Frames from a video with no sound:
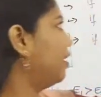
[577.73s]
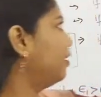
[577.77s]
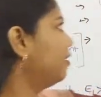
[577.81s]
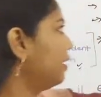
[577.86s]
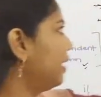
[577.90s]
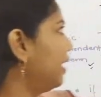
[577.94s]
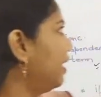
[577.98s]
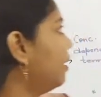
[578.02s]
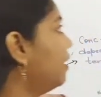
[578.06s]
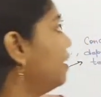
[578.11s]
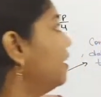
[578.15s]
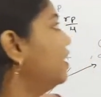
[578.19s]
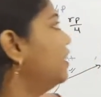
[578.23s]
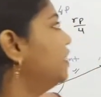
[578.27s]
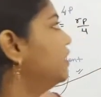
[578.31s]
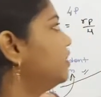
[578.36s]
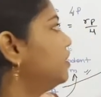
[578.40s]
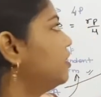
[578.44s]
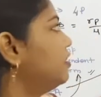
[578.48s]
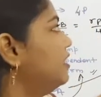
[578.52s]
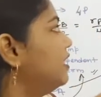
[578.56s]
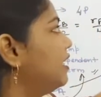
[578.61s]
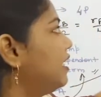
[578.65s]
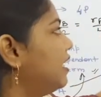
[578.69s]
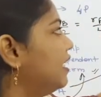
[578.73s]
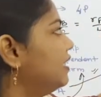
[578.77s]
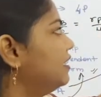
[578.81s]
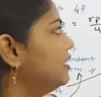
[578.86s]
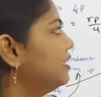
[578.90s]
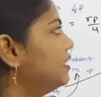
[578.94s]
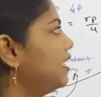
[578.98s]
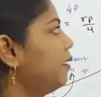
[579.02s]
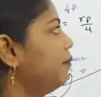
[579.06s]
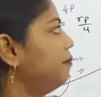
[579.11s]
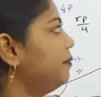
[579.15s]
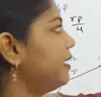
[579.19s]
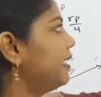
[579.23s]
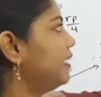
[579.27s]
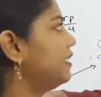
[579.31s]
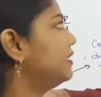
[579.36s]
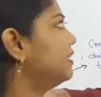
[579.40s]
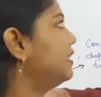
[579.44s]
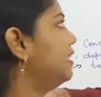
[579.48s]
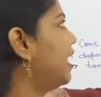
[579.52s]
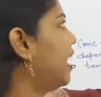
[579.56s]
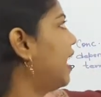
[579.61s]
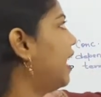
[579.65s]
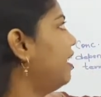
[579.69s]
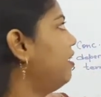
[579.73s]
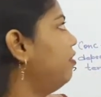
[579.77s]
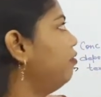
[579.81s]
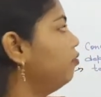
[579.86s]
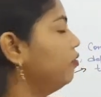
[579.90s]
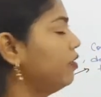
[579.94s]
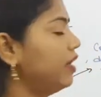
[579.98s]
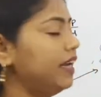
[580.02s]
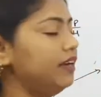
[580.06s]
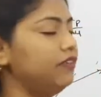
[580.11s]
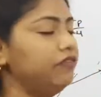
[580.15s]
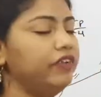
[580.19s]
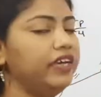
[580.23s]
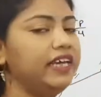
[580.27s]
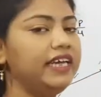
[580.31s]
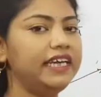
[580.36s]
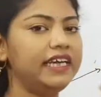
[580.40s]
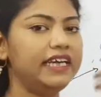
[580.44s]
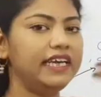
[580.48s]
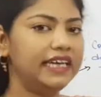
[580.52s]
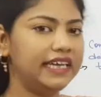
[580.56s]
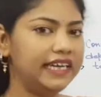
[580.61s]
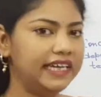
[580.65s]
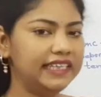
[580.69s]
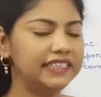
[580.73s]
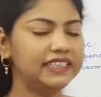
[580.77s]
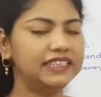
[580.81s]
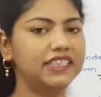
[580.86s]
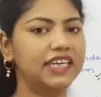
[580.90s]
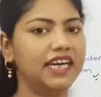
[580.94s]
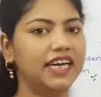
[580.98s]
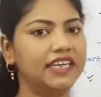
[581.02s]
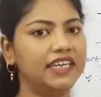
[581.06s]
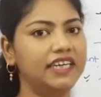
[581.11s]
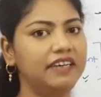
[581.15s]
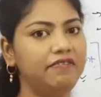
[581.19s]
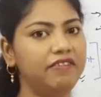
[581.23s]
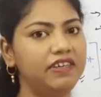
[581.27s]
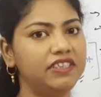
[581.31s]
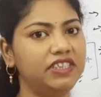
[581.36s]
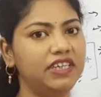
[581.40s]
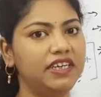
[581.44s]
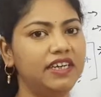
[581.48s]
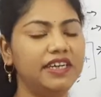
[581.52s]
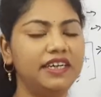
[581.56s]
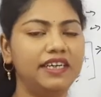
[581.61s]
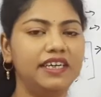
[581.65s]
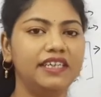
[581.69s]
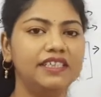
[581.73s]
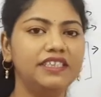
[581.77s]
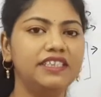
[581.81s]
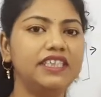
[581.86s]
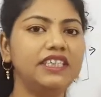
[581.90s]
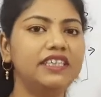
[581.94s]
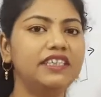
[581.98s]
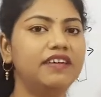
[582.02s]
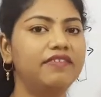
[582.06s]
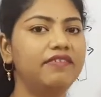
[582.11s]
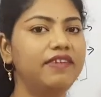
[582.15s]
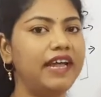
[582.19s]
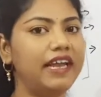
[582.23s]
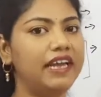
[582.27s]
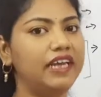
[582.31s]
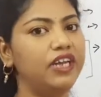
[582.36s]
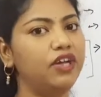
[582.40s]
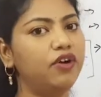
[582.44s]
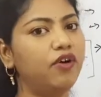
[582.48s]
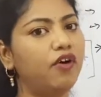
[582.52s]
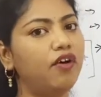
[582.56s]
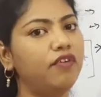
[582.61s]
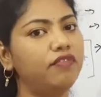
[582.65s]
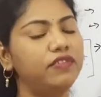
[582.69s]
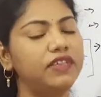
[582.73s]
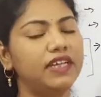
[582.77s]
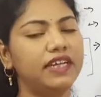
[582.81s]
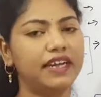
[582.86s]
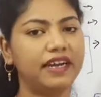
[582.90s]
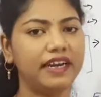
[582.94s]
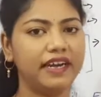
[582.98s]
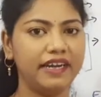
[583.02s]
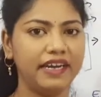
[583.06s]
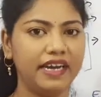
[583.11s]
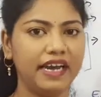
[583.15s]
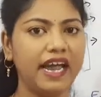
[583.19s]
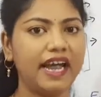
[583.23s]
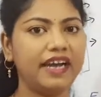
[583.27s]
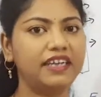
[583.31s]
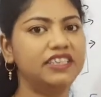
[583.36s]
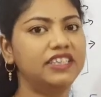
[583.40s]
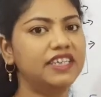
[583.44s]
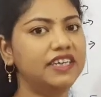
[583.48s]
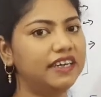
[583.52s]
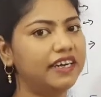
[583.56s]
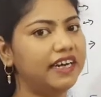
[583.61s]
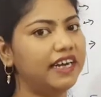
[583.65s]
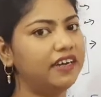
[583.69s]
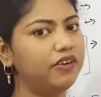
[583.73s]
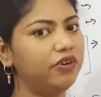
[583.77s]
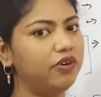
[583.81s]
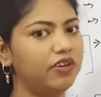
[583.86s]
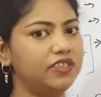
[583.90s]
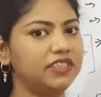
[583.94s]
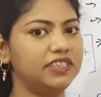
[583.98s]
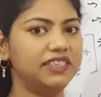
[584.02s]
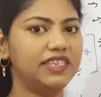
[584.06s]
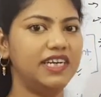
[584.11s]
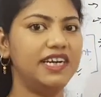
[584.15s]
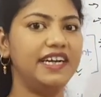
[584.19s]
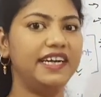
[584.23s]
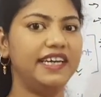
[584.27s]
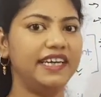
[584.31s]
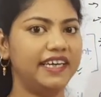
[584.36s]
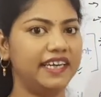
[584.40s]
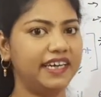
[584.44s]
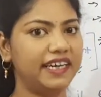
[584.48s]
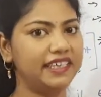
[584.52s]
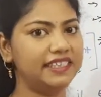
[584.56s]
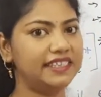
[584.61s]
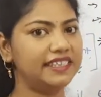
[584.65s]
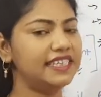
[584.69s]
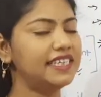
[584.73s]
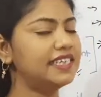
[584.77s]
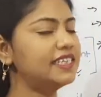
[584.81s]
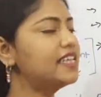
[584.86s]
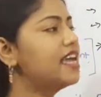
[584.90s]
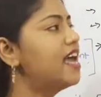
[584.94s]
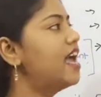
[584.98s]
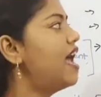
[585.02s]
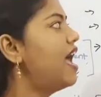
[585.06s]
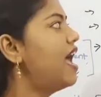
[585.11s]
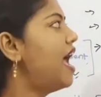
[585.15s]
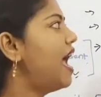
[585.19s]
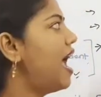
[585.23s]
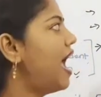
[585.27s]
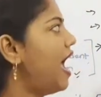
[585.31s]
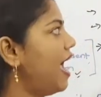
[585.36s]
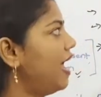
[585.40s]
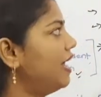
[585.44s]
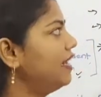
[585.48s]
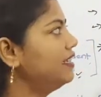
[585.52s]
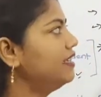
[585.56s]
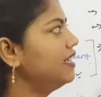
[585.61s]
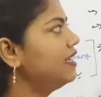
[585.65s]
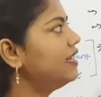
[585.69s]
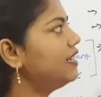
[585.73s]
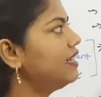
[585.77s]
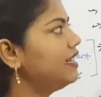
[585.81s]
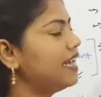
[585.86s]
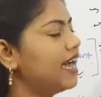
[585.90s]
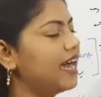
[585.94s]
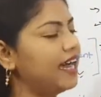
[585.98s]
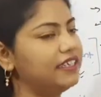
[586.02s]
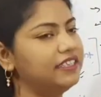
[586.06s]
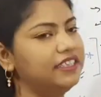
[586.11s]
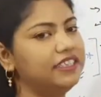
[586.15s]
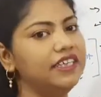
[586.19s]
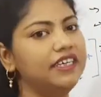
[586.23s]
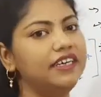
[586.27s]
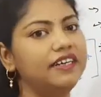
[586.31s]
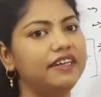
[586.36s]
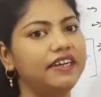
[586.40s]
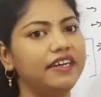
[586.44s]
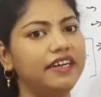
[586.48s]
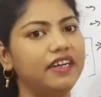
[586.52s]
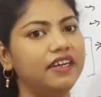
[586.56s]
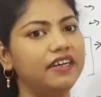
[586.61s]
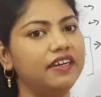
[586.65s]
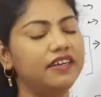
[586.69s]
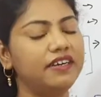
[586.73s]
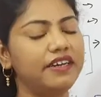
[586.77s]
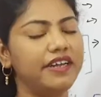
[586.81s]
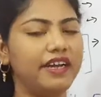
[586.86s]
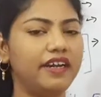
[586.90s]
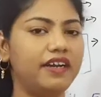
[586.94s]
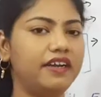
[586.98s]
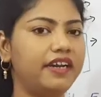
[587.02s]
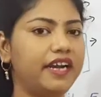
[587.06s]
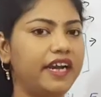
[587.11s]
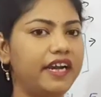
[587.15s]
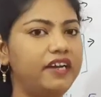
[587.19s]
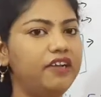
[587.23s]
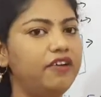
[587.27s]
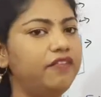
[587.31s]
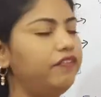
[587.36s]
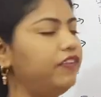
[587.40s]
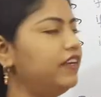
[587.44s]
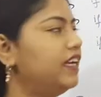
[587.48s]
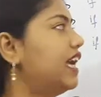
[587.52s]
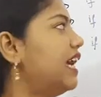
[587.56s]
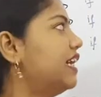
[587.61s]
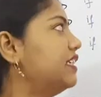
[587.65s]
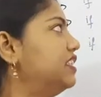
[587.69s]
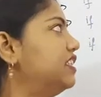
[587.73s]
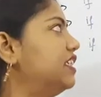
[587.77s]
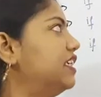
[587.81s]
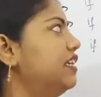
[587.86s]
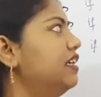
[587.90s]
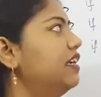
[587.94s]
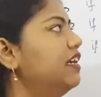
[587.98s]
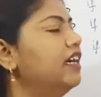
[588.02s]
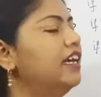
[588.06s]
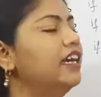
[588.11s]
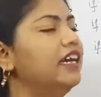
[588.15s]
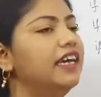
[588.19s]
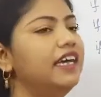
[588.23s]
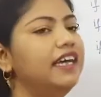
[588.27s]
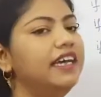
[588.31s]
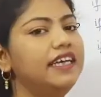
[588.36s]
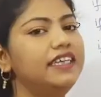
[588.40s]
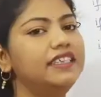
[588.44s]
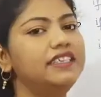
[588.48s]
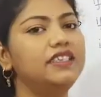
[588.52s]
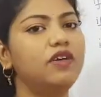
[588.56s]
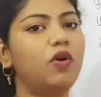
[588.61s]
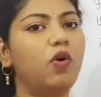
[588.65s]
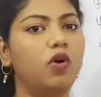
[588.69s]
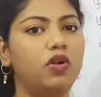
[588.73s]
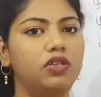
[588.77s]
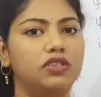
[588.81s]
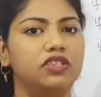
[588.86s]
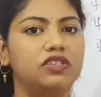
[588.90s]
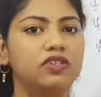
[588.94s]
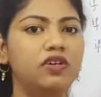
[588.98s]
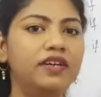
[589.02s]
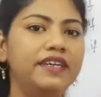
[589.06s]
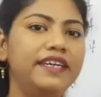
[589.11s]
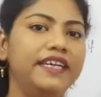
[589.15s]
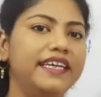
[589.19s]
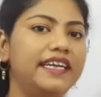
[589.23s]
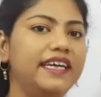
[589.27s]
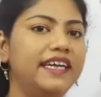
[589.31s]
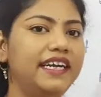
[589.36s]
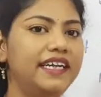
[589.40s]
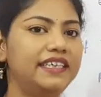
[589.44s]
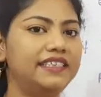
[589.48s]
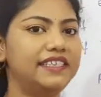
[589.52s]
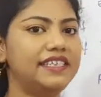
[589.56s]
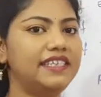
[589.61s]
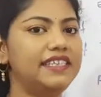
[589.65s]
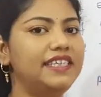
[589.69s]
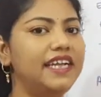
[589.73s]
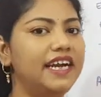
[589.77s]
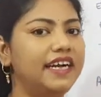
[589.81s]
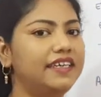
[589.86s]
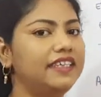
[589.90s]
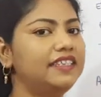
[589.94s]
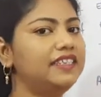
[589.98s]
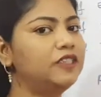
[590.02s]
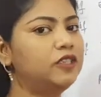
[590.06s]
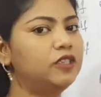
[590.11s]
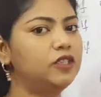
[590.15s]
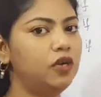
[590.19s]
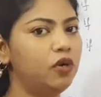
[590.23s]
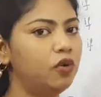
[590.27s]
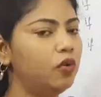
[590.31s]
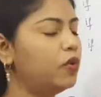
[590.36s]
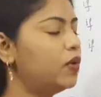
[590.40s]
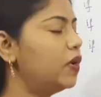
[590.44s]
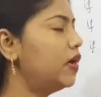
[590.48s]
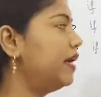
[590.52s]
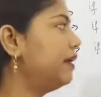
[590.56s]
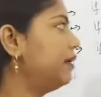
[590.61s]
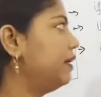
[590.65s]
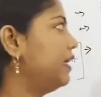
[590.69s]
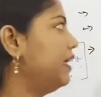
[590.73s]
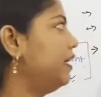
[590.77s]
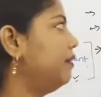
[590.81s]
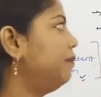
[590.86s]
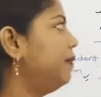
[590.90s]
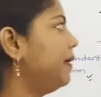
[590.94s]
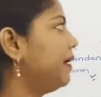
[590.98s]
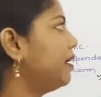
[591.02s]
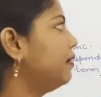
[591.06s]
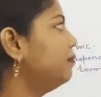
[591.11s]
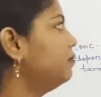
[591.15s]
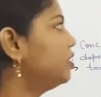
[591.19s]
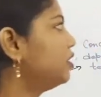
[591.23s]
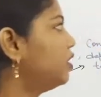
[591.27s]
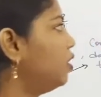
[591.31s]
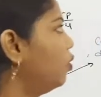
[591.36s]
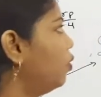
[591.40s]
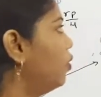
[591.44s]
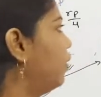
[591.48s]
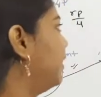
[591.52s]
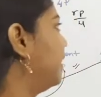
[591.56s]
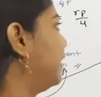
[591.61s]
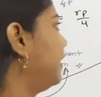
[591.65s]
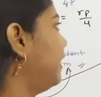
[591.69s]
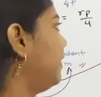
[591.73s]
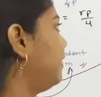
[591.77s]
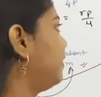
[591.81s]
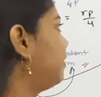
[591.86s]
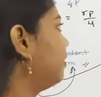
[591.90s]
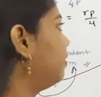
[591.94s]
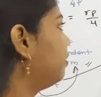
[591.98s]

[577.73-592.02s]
Okay, so the concept is that when we increase the activation energy, the value of the reaction rate constant decreases and the reaction rate of reaction is also decreases, that is slower, it becomes slower rate.